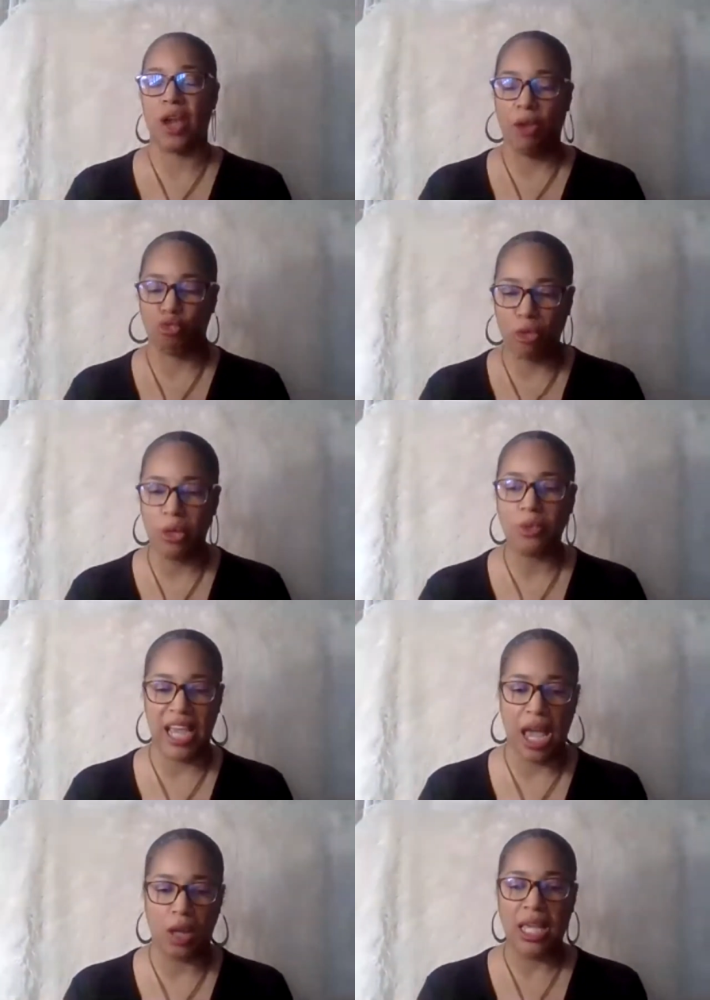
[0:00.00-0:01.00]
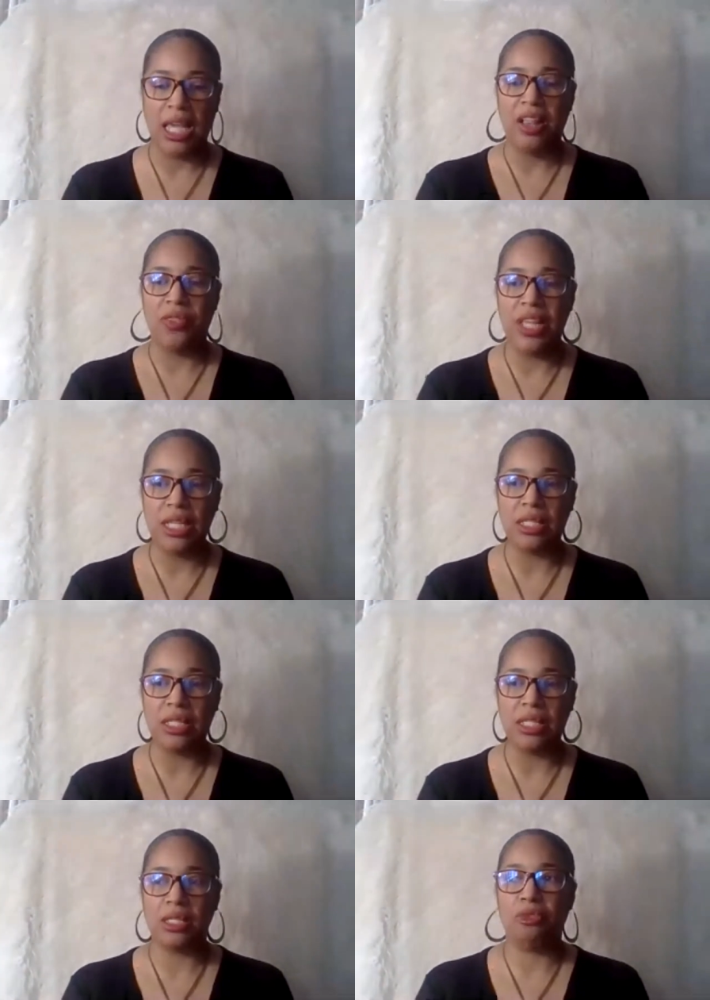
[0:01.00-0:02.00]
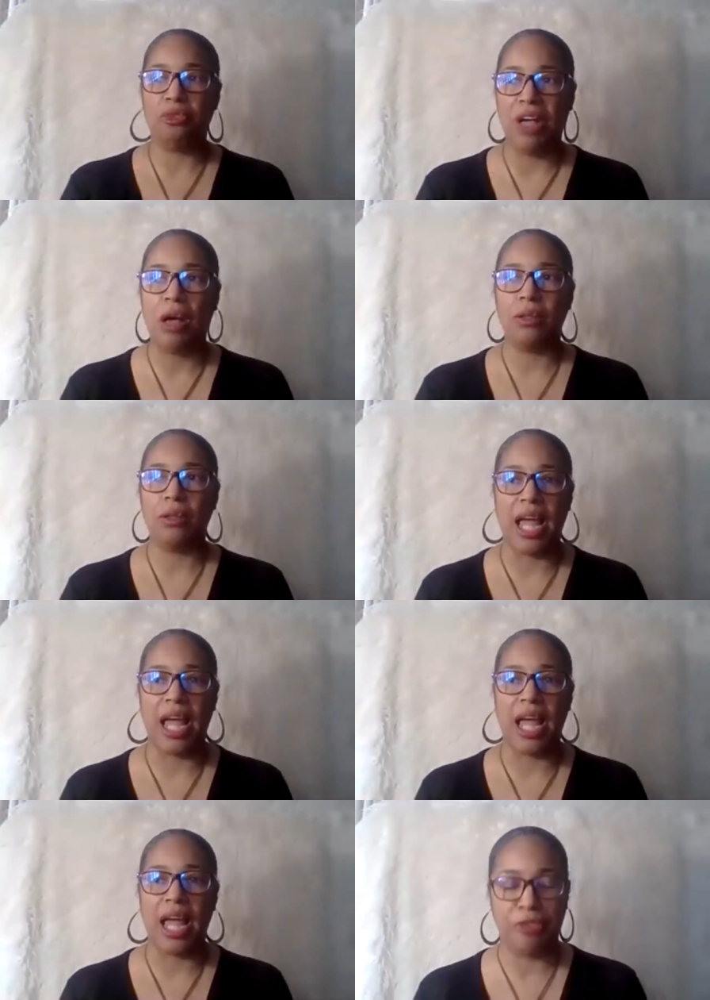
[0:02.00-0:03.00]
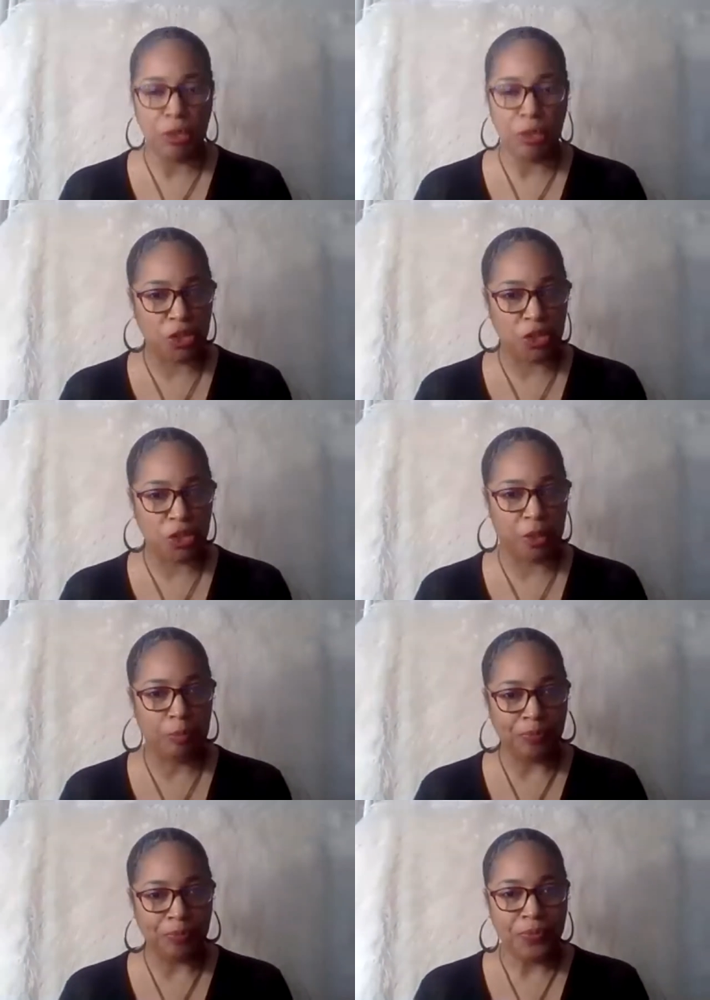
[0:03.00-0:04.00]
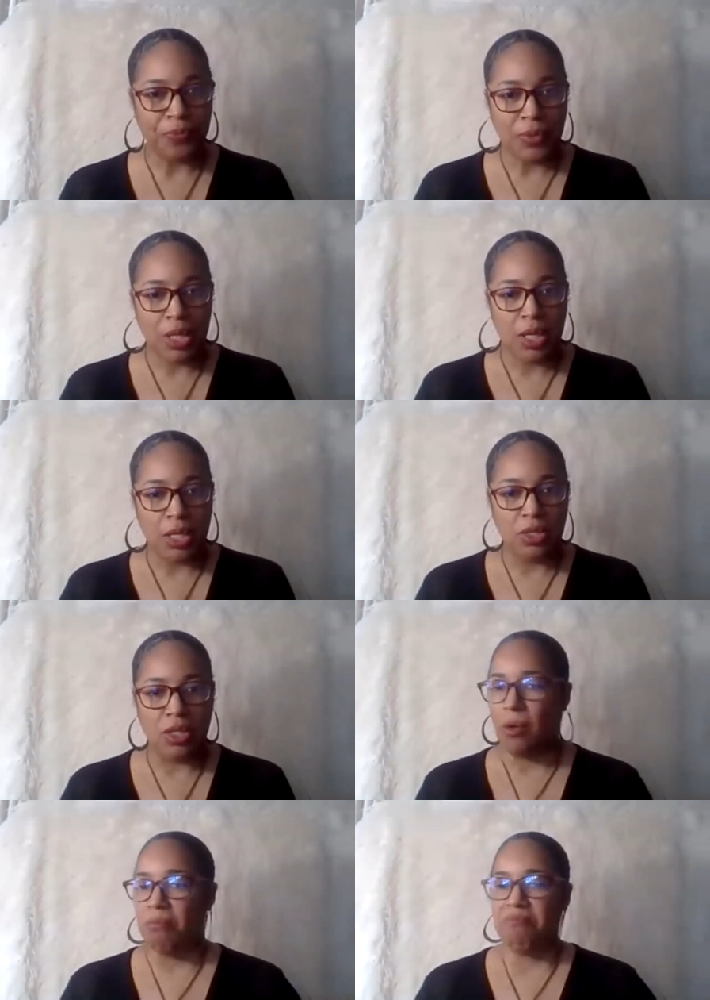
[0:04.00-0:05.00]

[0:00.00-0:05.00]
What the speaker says: I wrote down, this felt like the future. So